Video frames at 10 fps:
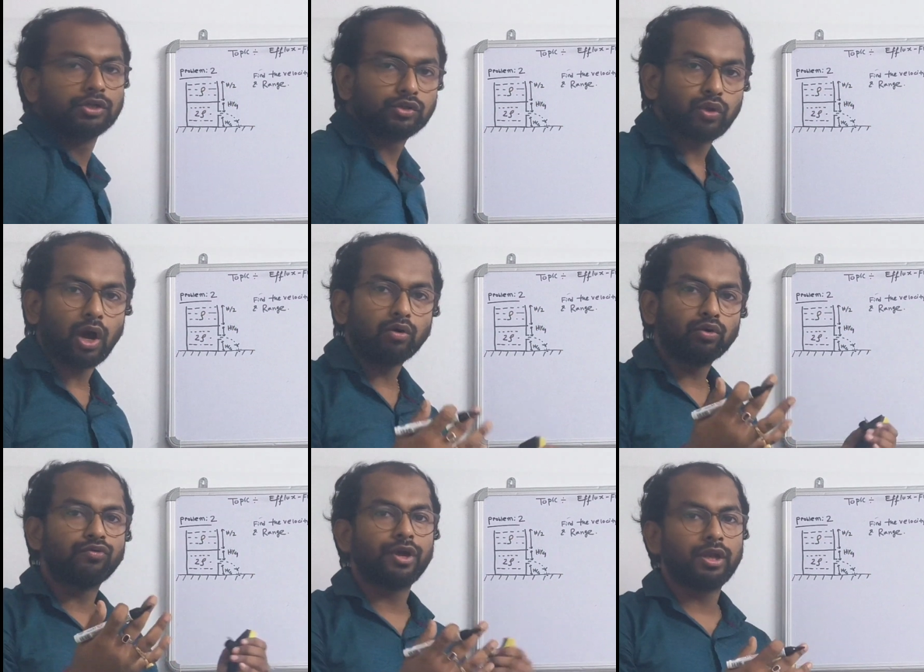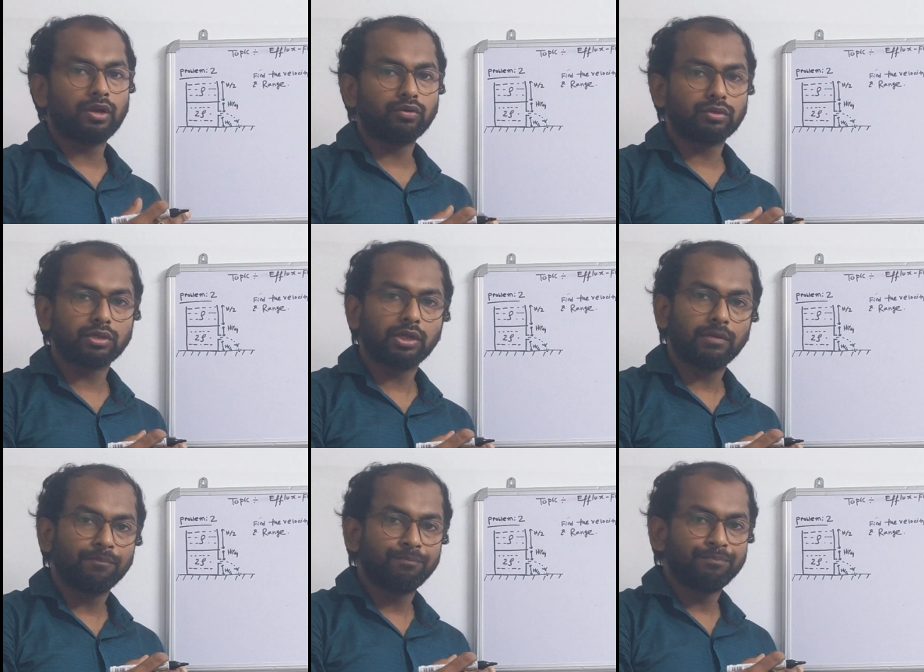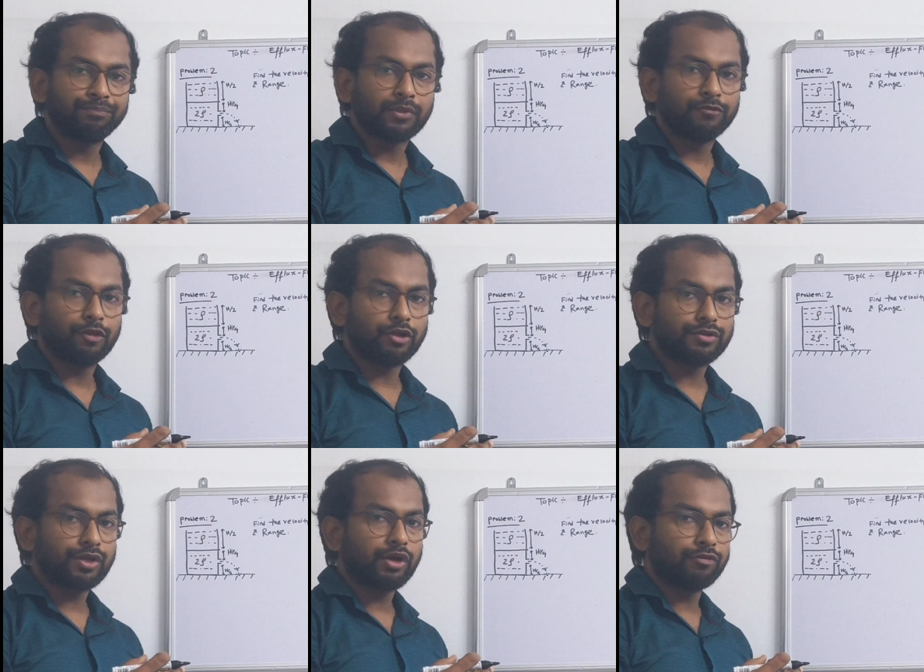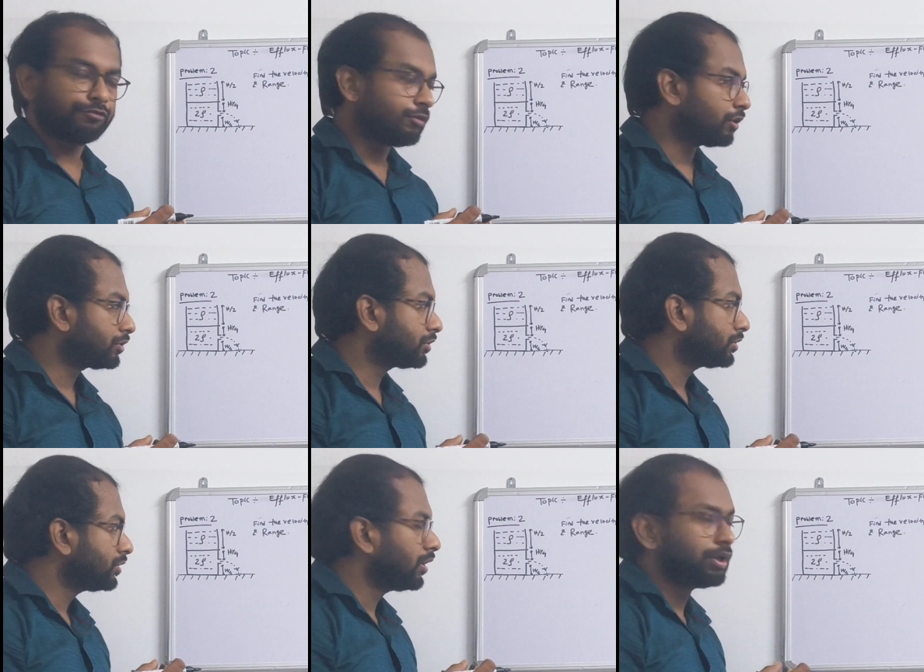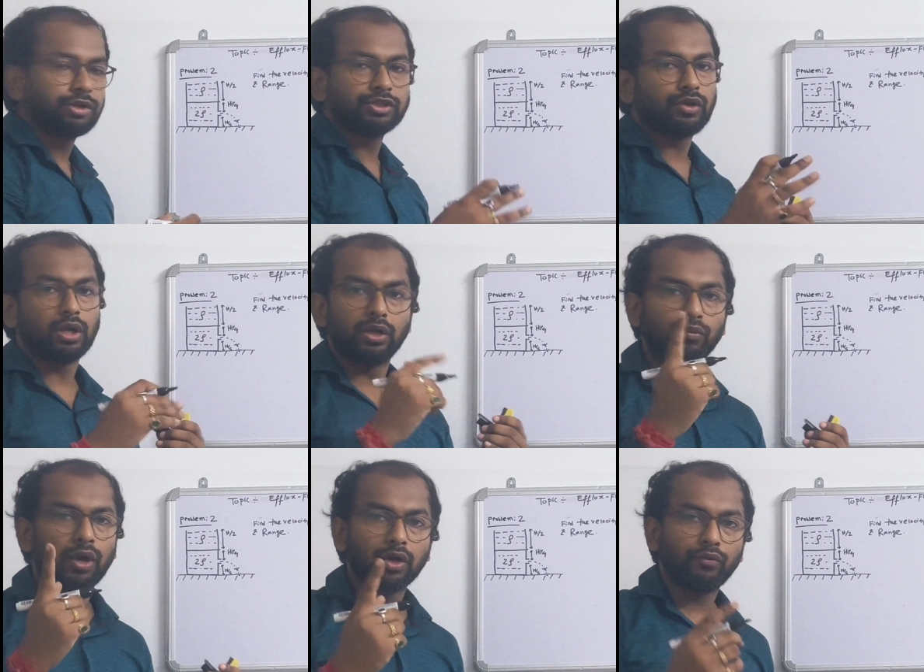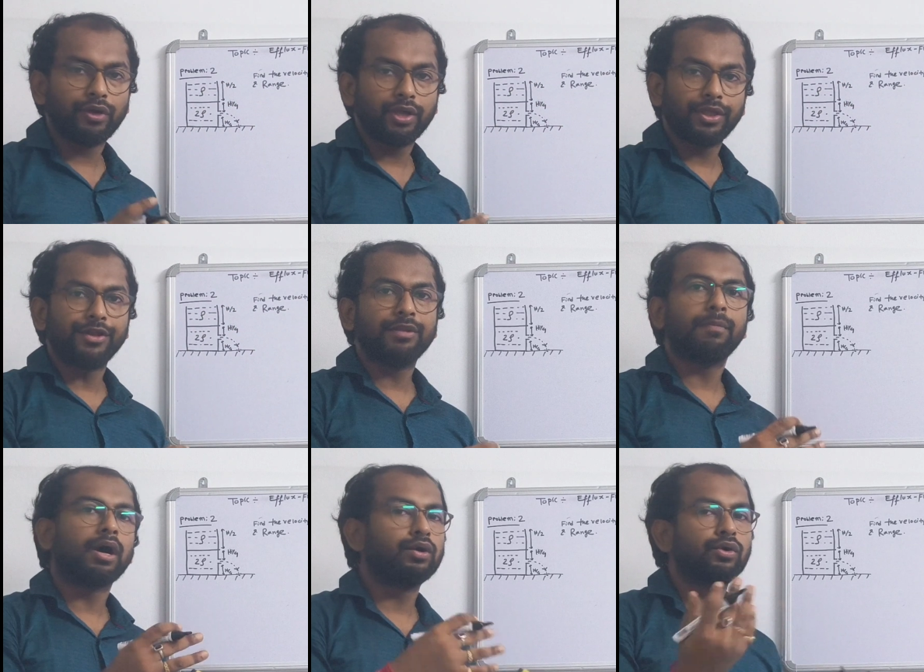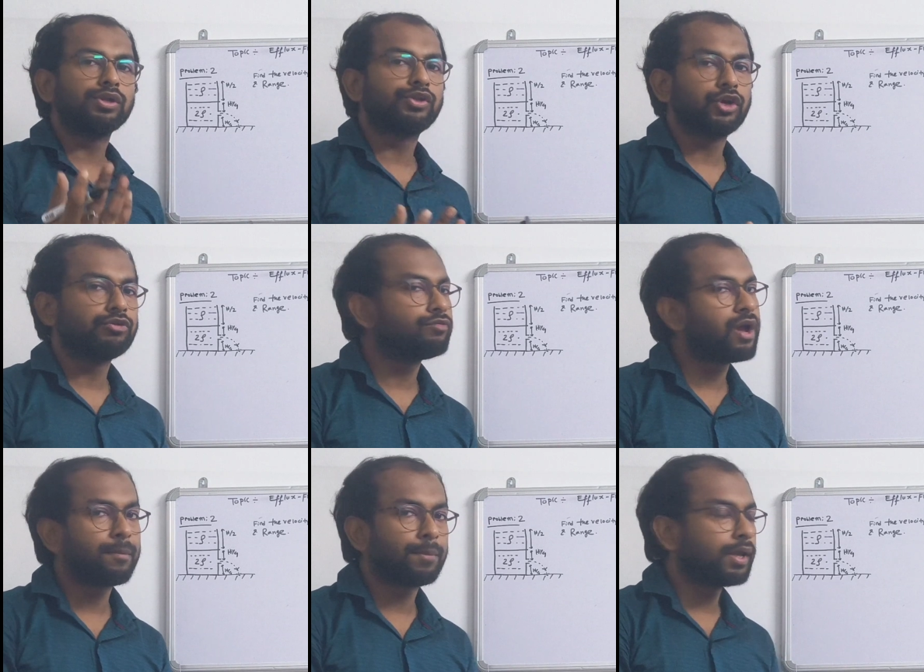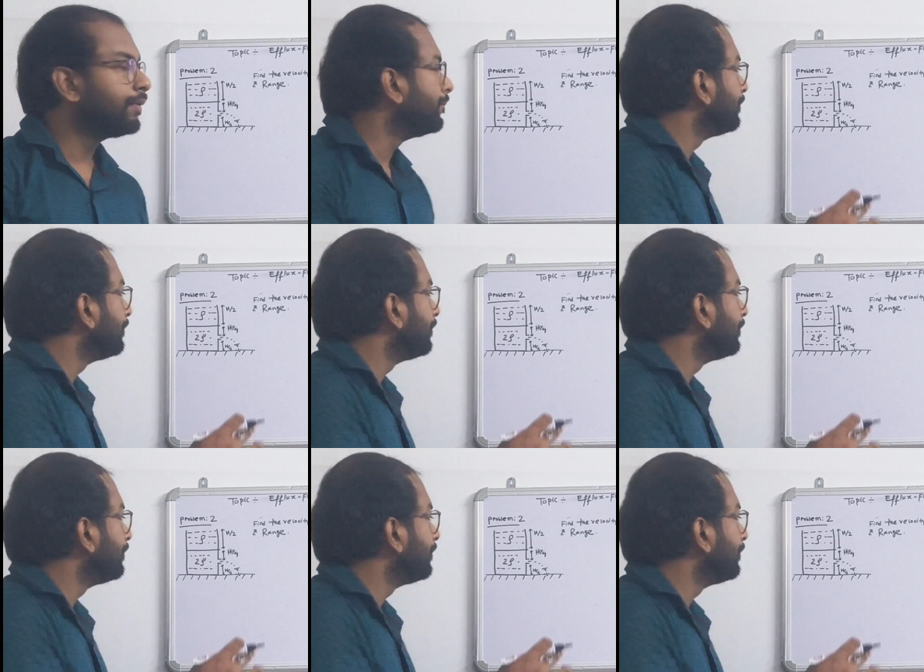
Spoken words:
So how to find out the velocity of efflux? There is only one way, that is the Bernoulli's theorem we have to apply.